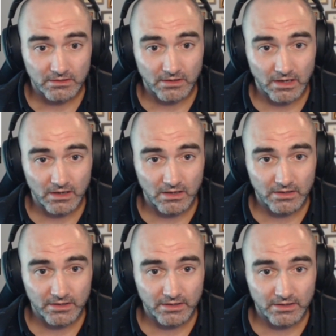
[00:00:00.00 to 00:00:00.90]
Uh,
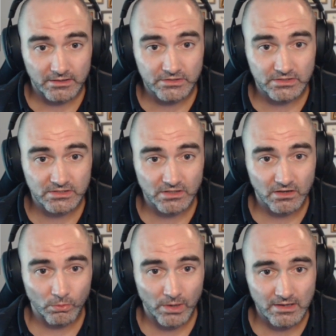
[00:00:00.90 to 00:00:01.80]
it just
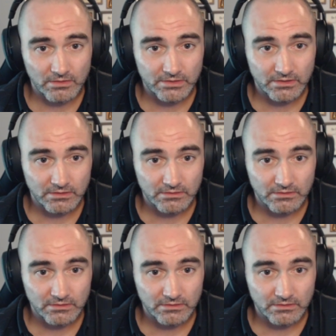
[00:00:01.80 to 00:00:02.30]
stuck around,